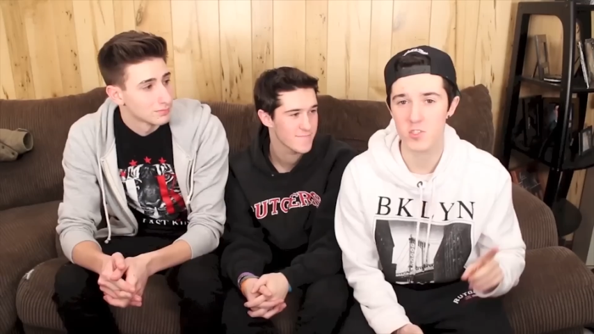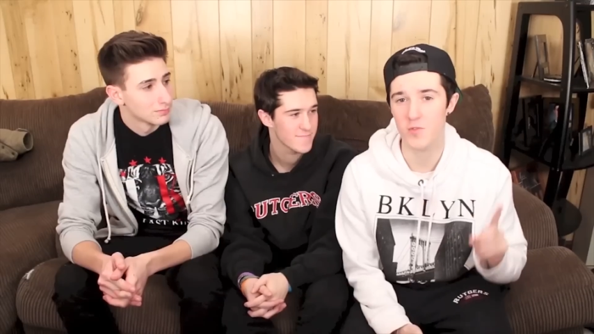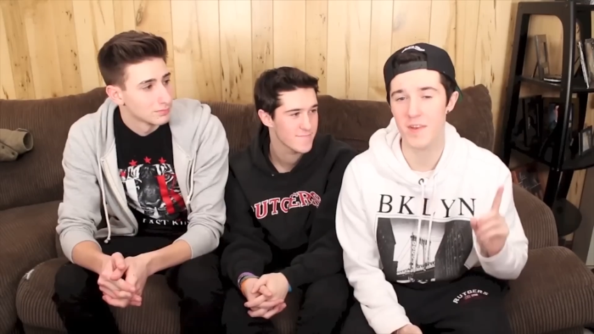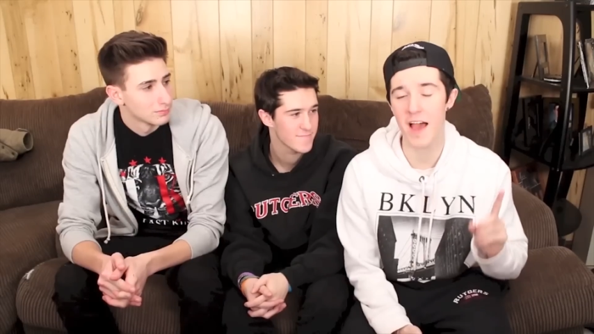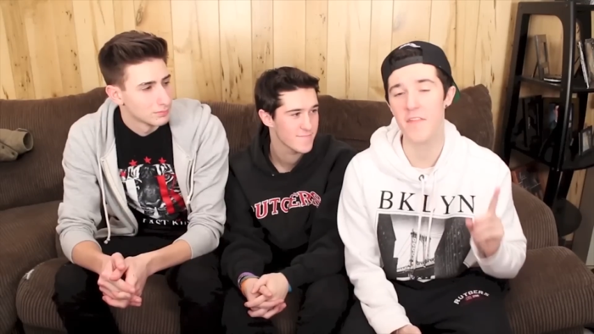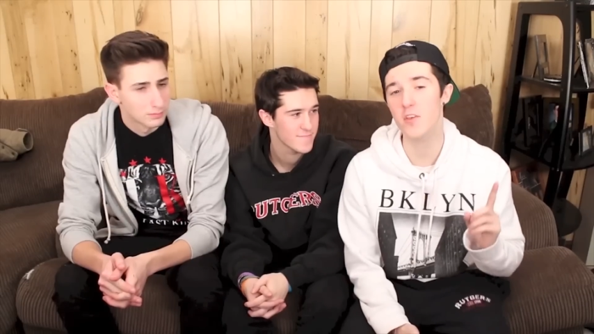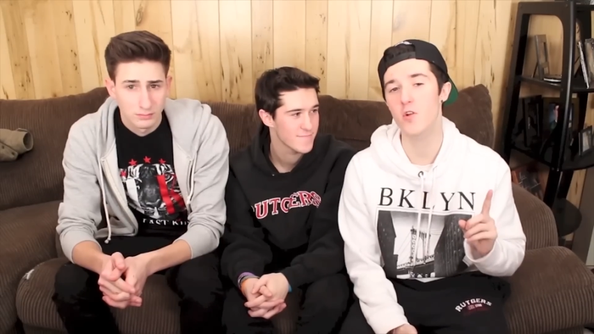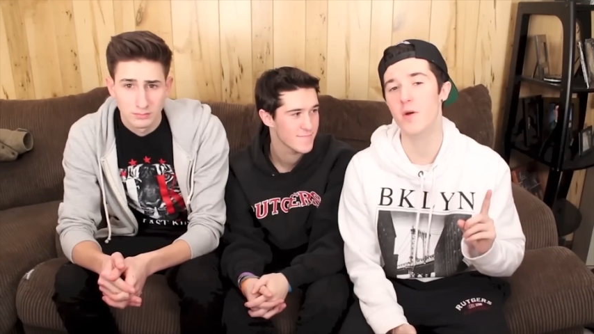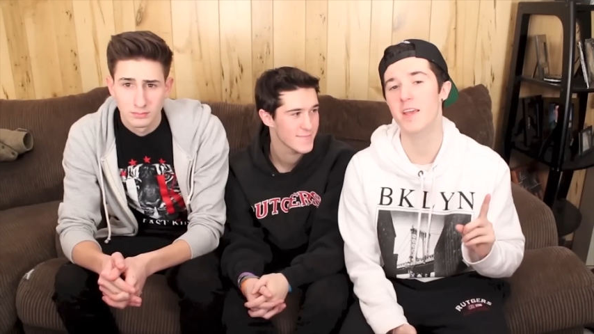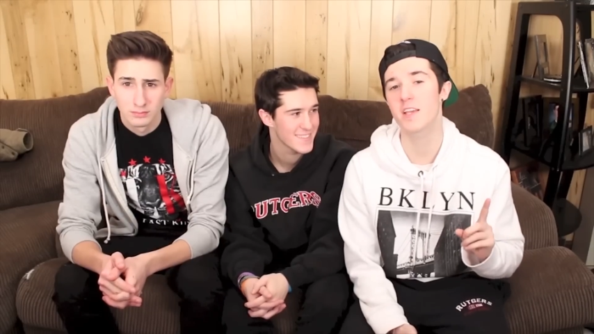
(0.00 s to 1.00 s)
Speaker 1: So now that
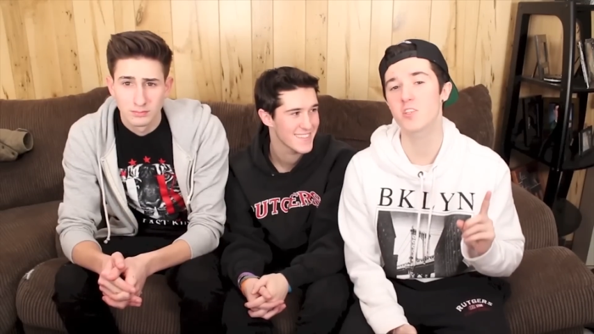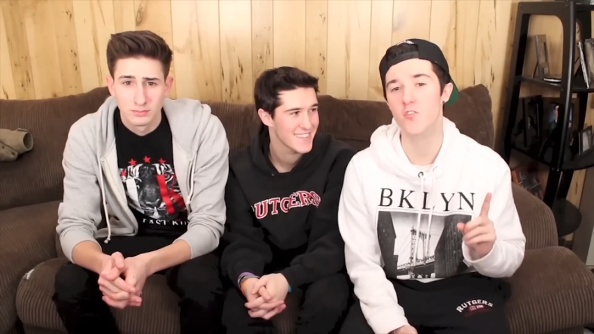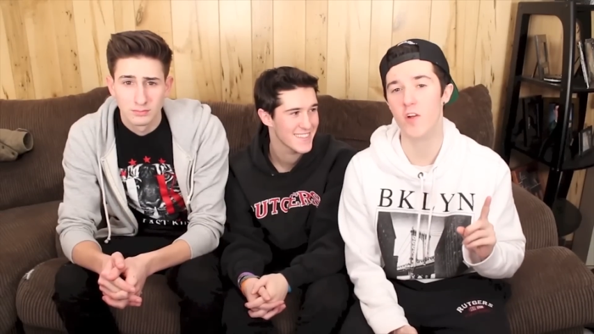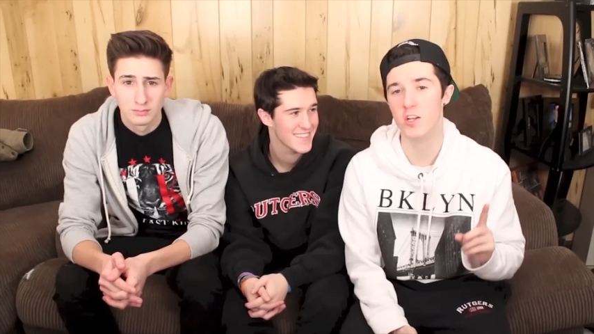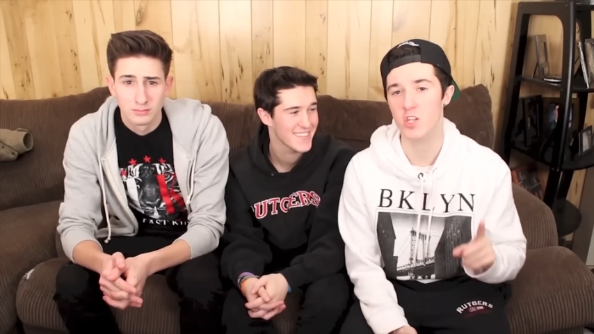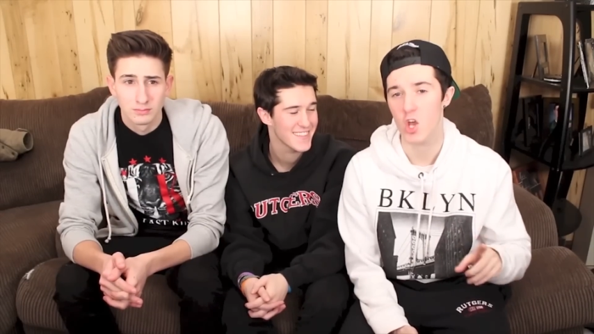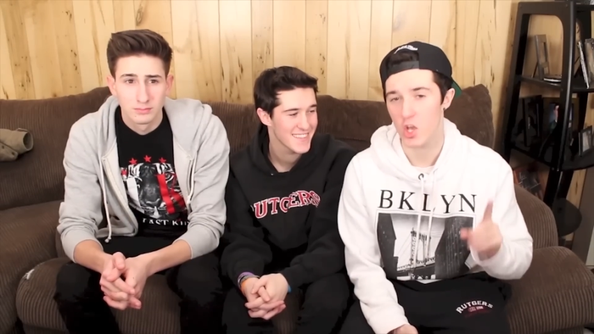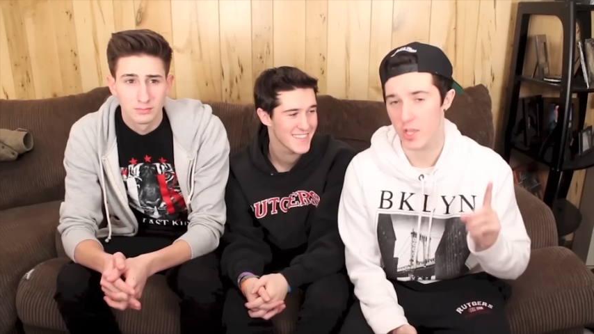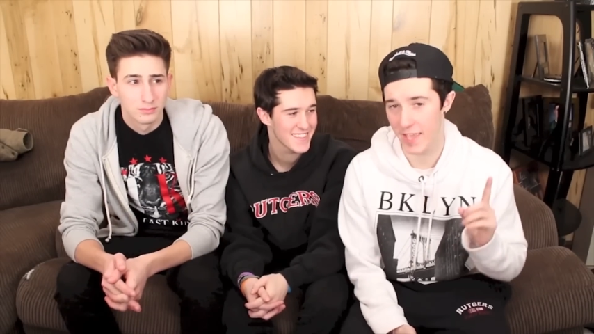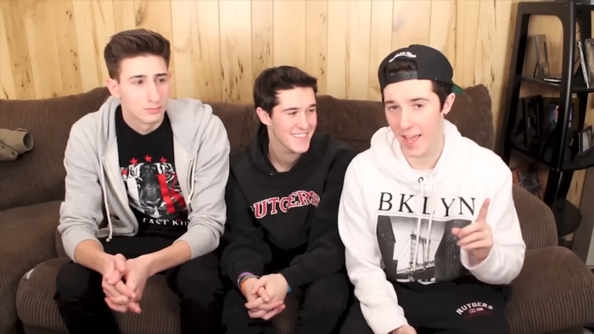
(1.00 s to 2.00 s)
you know how to kiss your crush,
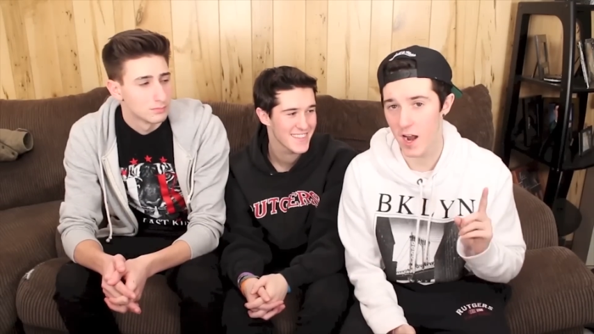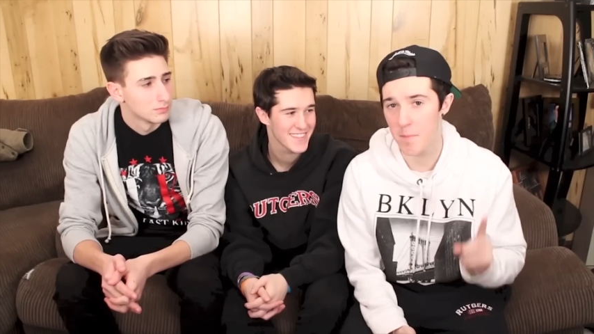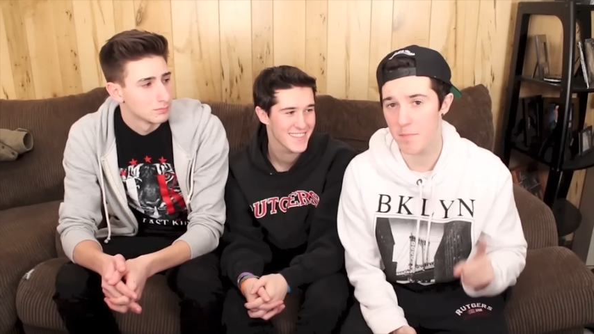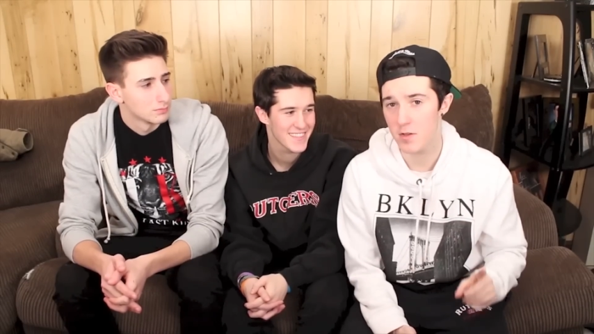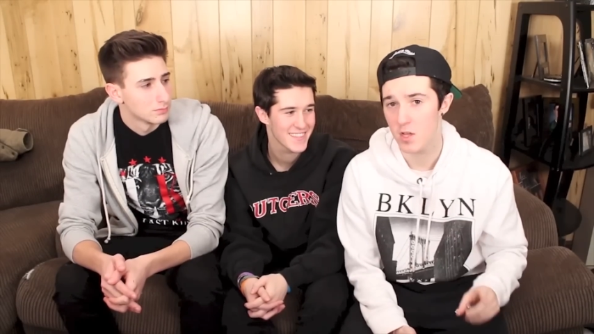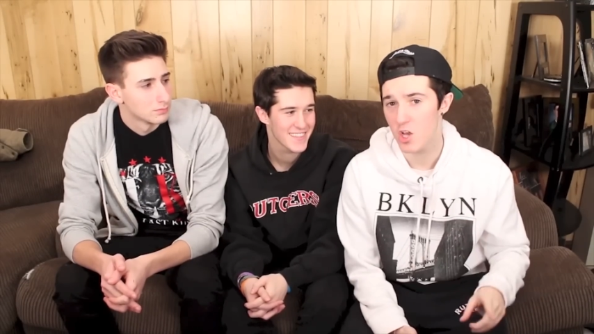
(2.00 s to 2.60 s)
get up,